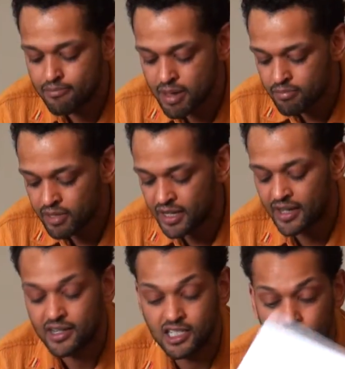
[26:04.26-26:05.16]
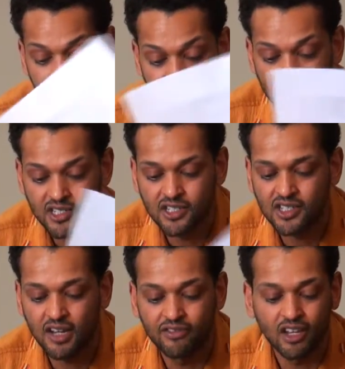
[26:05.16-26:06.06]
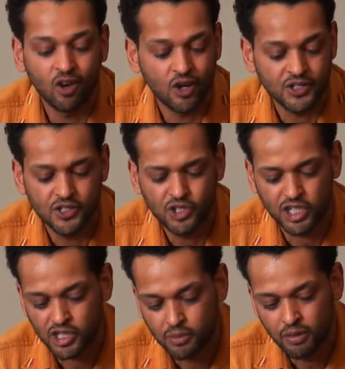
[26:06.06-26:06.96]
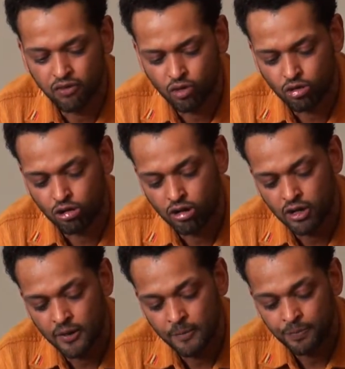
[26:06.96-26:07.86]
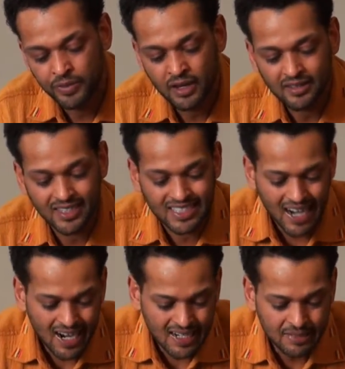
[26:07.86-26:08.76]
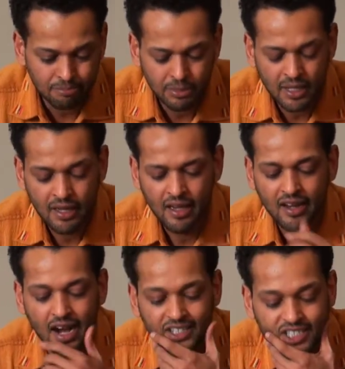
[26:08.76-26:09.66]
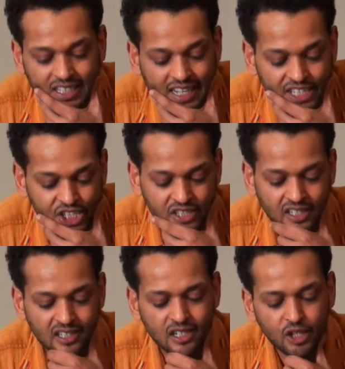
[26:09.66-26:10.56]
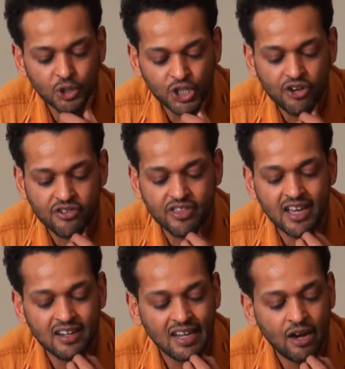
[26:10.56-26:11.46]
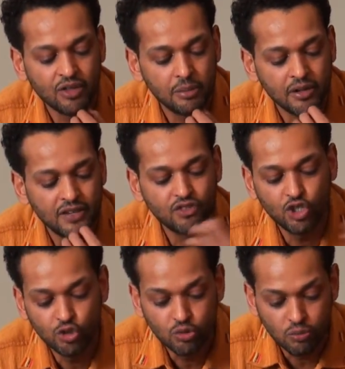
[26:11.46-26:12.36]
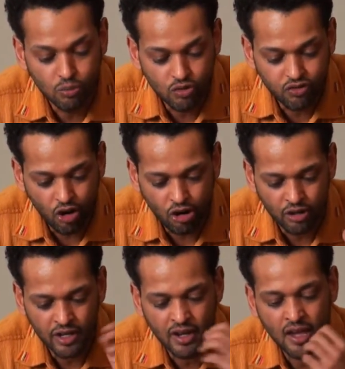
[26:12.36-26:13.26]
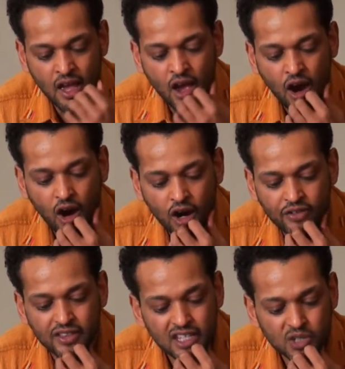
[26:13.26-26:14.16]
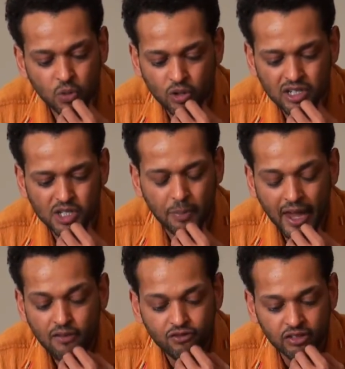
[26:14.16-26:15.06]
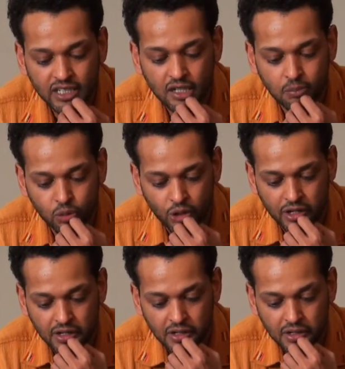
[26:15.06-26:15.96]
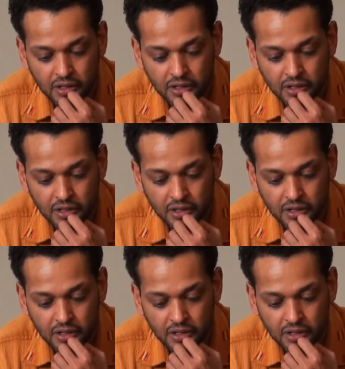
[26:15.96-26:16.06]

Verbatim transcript: memory and experiences of the losses just before. The time, consolation, and closure that allow the bereaved to move on are for these mourners painfully aborted.